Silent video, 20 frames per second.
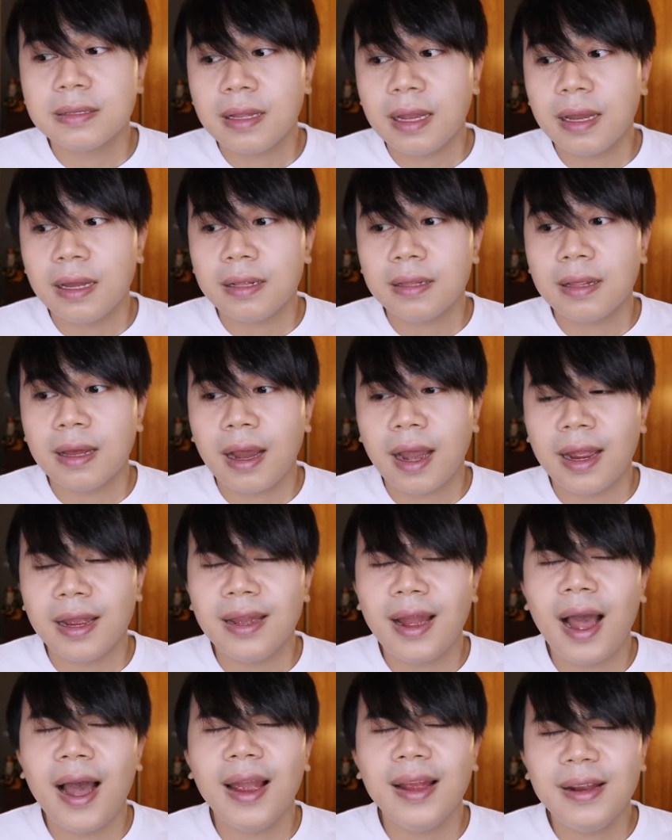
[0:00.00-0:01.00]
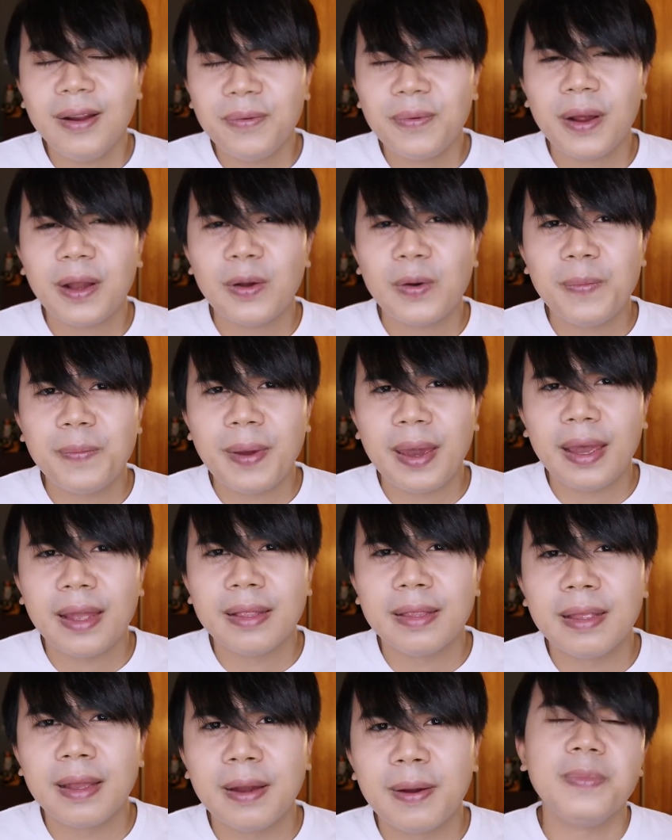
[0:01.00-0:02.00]
then I highly
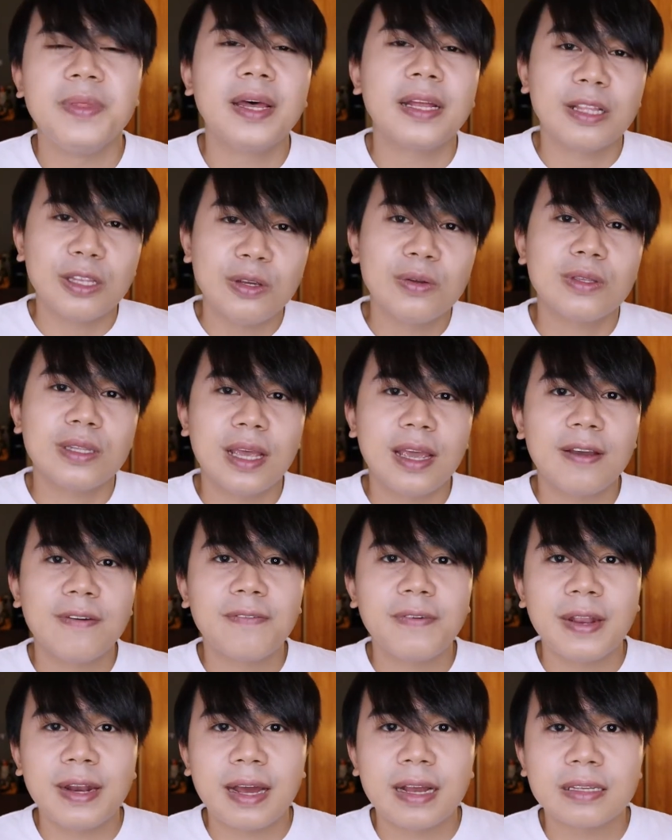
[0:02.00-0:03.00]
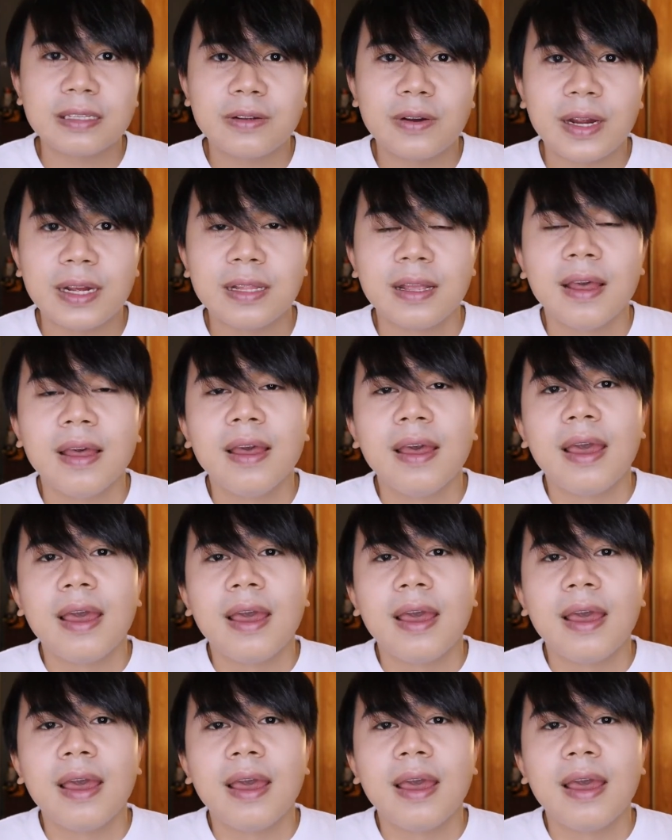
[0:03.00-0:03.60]
recommend that you take finasteride.